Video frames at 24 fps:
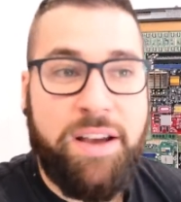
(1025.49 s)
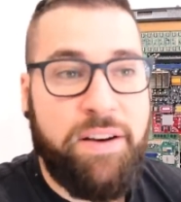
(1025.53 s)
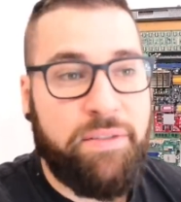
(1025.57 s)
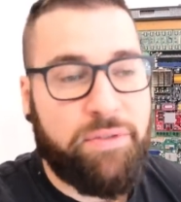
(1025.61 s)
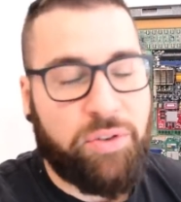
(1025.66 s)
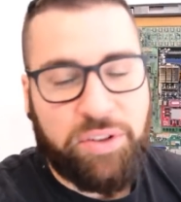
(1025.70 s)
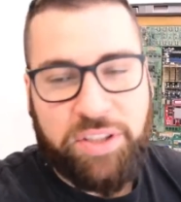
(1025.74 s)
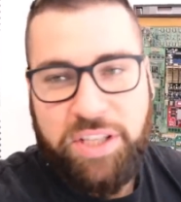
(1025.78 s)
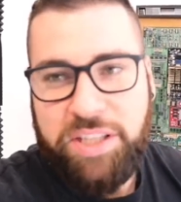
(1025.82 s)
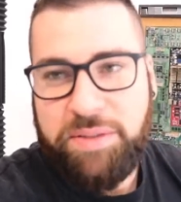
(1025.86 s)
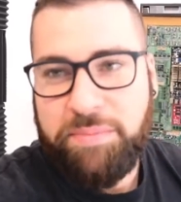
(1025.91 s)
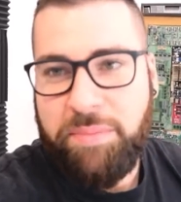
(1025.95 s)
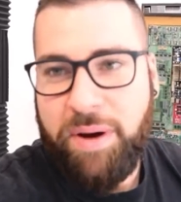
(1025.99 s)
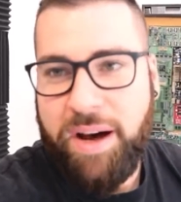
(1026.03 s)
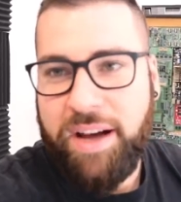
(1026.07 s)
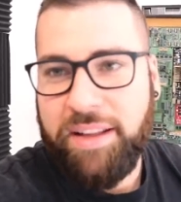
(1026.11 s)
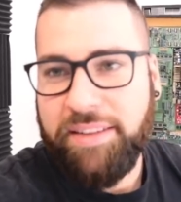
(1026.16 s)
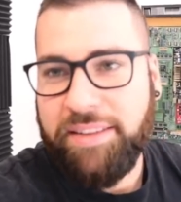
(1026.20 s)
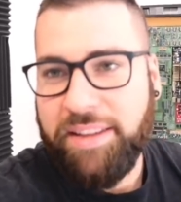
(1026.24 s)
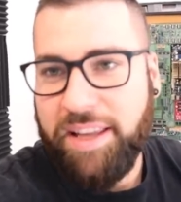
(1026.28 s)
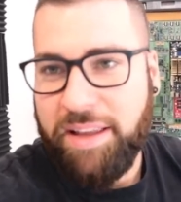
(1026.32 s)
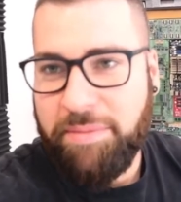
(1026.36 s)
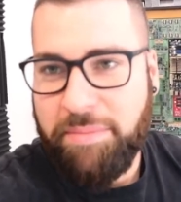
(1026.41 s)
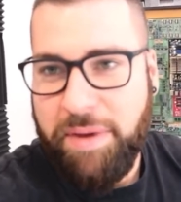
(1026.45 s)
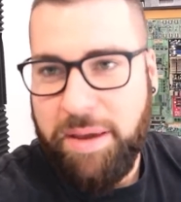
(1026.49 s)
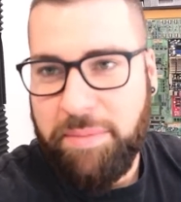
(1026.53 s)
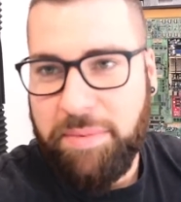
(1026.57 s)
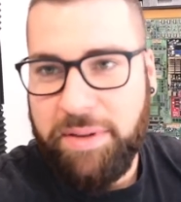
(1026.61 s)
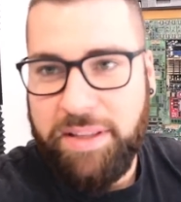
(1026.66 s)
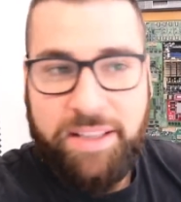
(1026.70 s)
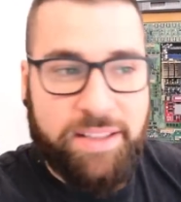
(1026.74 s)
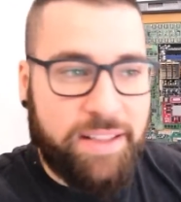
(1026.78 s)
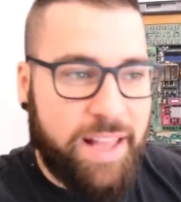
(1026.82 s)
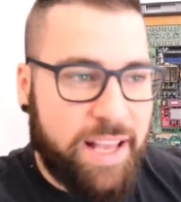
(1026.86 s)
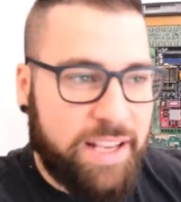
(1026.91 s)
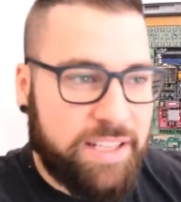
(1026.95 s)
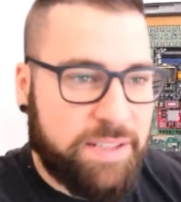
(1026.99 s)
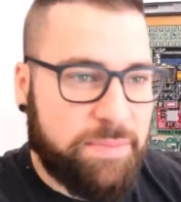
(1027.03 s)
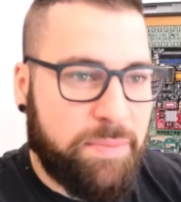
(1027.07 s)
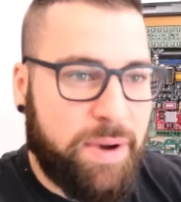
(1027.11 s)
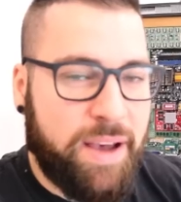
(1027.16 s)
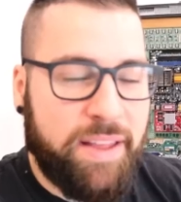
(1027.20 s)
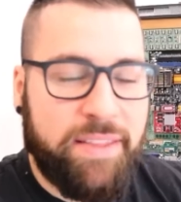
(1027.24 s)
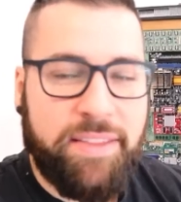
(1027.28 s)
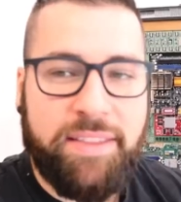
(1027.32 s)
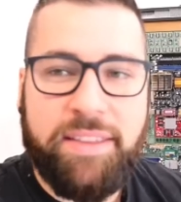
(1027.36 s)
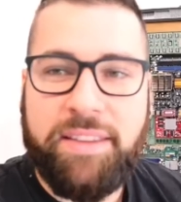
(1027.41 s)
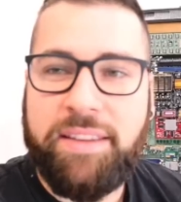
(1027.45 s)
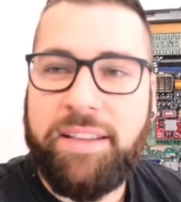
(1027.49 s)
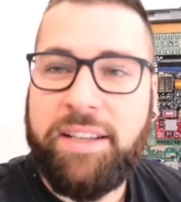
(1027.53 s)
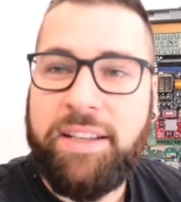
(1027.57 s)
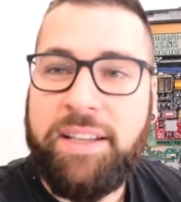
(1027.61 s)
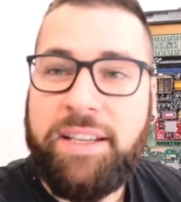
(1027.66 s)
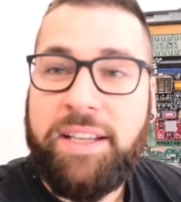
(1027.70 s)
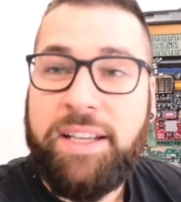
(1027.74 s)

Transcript: for this month and maybe the next month.